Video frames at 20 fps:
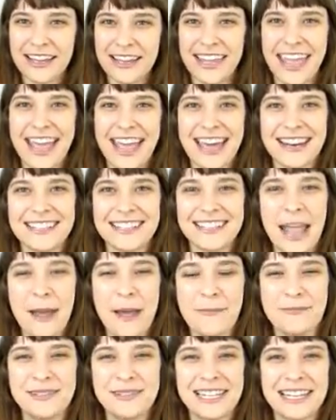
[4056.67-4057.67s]
can is
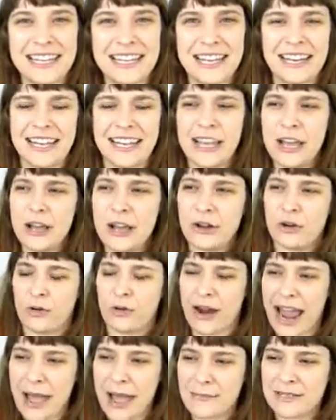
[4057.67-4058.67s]
empty. And he
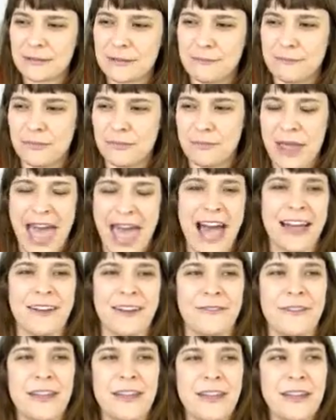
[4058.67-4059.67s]
grabs a pack
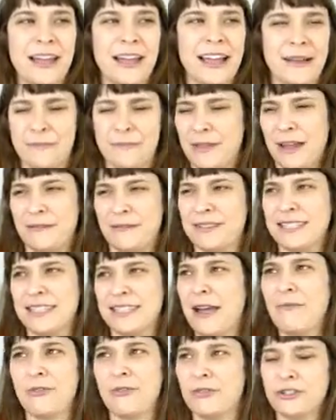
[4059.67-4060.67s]
of like a,
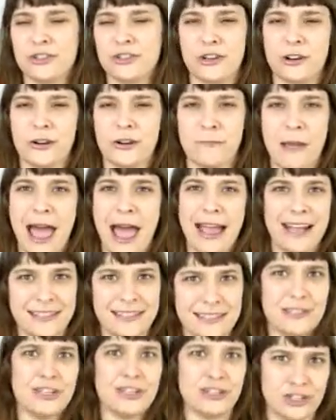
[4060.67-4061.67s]
several sugar
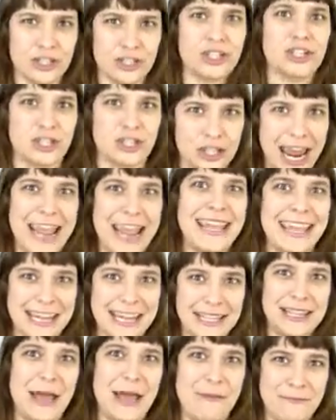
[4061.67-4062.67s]
packets and just just
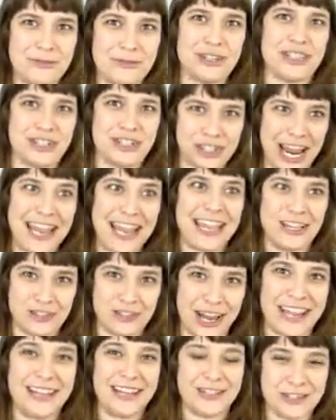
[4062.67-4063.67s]
shaking them, just shaking,
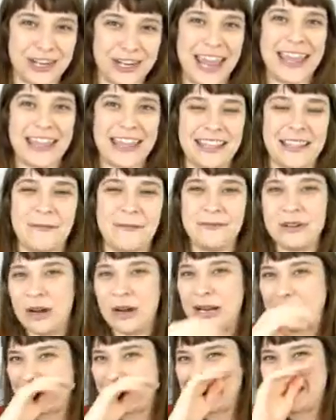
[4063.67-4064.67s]
shaking, shaking them
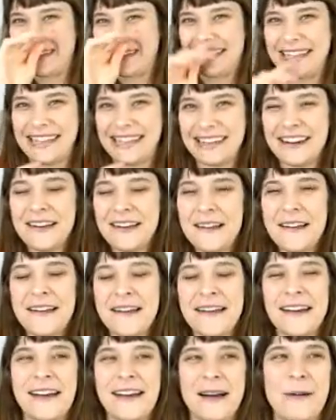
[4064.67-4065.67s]
during the scene.
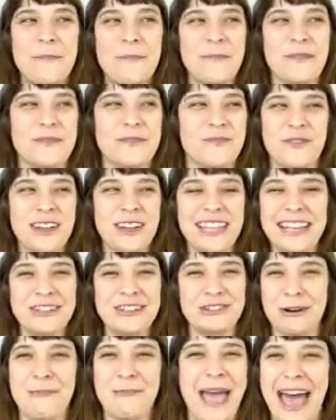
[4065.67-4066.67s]
Um, really
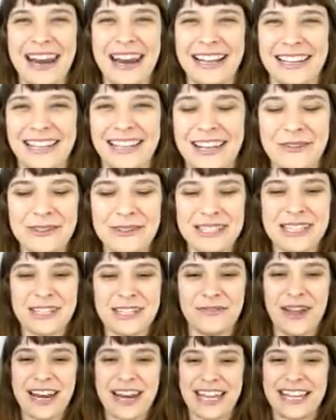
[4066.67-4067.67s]
dramatically. It was
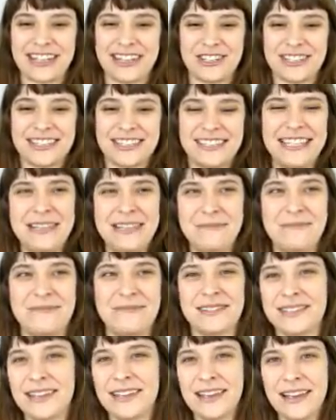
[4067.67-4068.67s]
funny. It just
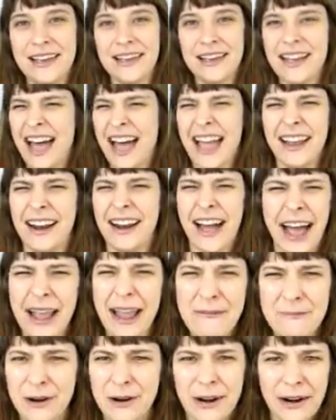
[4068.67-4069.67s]
seems kind of
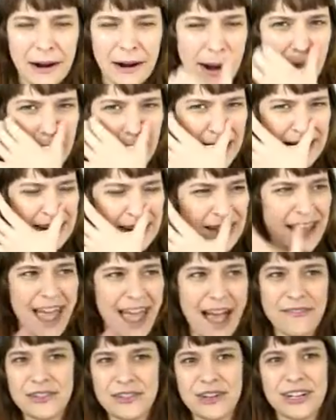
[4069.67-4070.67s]
hyper. And
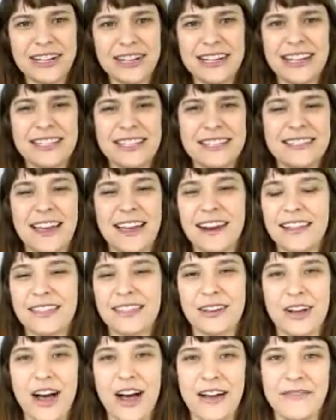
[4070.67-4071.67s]
after he gets done at
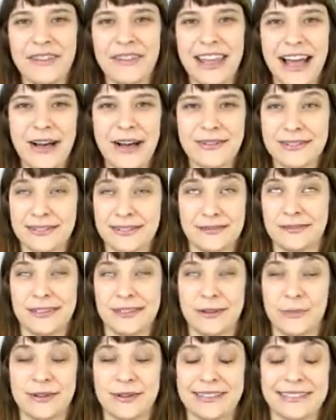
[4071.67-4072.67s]
the coffee house,
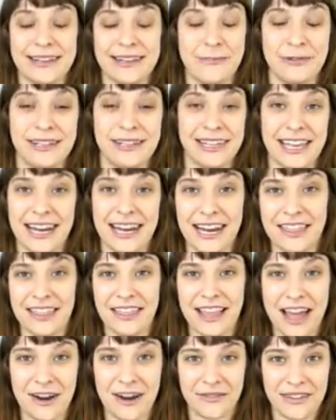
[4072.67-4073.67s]
did, wasn't able to get
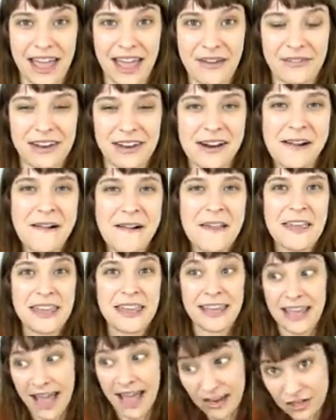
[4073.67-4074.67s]
anything out of Kevin,
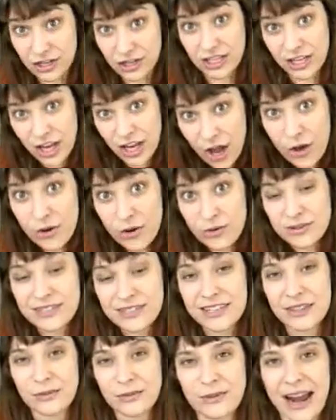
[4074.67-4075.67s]
he actually goes
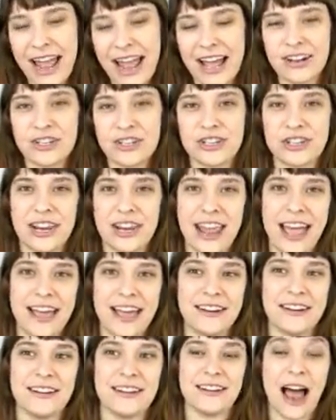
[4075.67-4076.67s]
to the ranch
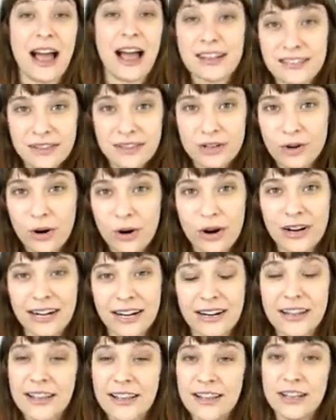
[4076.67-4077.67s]
and knocks on the door
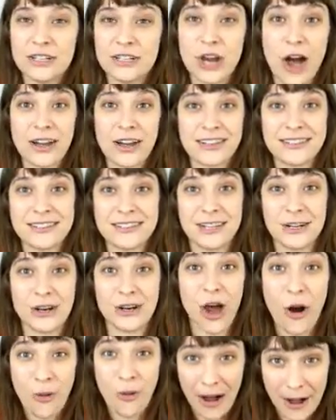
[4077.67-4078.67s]
and talks to
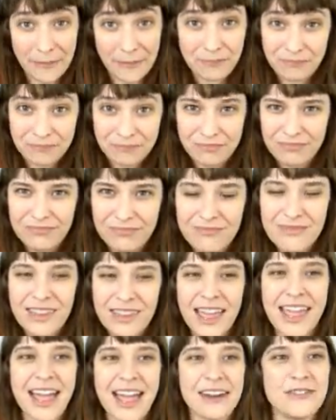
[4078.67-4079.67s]
Noah
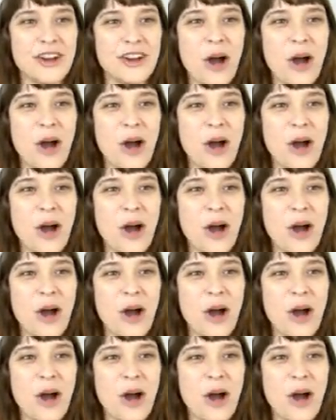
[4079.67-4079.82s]
and